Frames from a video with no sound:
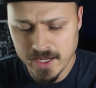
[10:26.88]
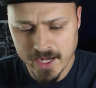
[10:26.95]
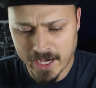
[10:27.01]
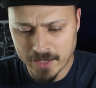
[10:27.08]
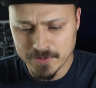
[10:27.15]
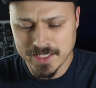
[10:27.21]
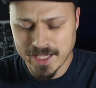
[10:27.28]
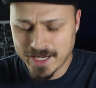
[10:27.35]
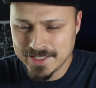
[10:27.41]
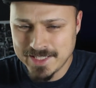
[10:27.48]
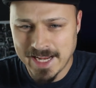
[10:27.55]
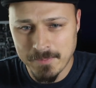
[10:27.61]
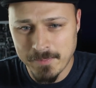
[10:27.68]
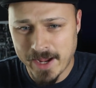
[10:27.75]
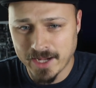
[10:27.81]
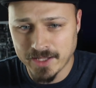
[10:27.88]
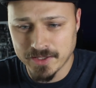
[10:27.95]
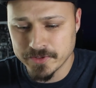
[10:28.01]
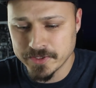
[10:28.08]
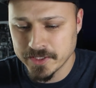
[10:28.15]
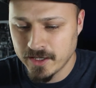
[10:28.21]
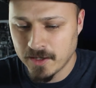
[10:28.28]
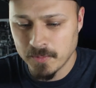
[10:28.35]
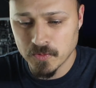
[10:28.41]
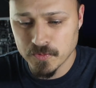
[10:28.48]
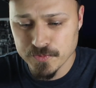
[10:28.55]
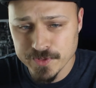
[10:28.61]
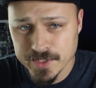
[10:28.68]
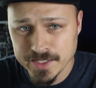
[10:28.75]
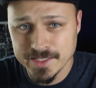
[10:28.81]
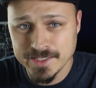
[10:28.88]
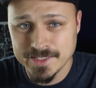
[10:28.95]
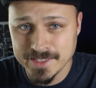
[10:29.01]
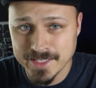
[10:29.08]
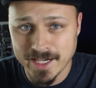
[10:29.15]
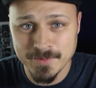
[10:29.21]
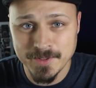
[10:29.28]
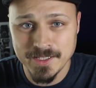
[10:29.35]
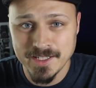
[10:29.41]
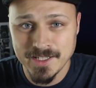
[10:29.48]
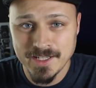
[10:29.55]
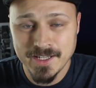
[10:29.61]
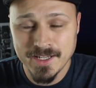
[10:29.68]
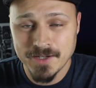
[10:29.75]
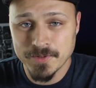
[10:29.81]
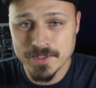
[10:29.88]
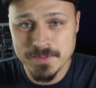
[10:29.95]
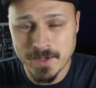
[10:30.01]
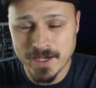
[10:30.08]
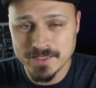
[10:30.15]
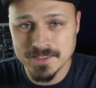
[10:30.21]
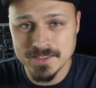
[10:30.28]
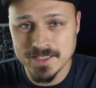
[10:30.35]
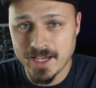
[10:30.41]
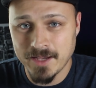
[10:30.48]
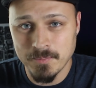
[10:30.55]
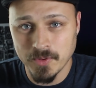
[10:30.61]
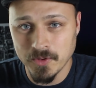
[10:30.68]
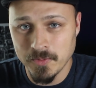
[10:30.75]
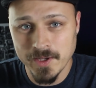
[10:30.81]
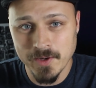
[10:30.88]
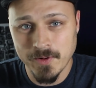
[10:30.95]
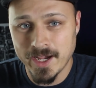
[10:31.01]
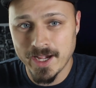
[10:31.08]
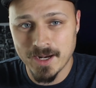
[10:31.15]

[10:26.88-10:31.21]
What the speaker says: I was kind of taken back. There was a couple really snobby responses that blew me away.